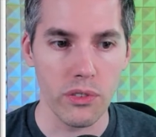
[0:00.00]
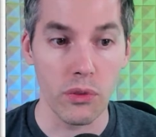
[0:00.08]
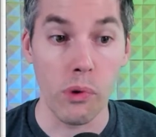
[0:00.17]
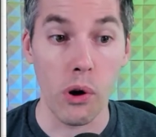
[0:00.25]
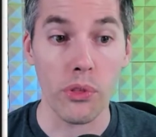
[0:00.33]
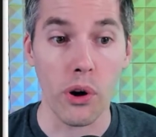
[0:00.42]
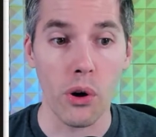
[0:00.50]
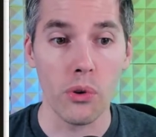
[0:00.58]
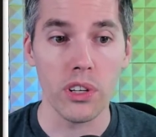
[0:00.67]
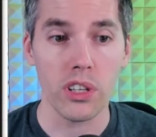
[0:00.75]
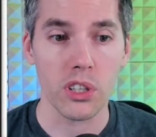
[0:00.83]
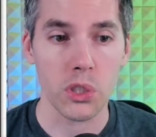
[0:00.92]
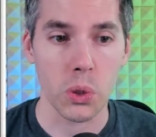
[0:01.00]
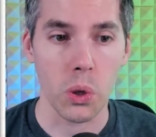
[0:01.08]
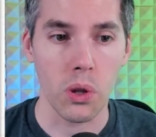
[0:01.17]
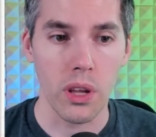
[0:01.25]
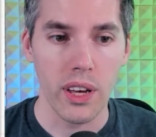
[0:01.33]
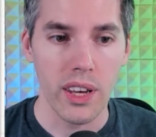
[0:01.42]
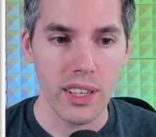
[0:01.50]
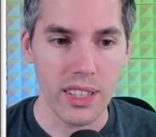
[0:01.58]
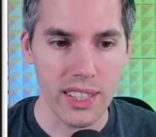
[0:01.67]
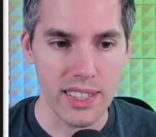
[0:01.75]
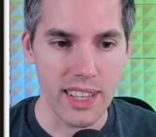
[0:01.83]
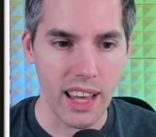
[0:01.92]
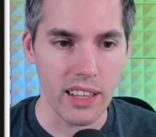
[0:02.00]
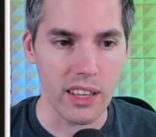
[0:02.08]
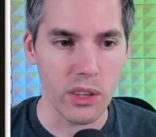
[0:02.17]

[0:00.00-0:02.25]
both own and control Gazella,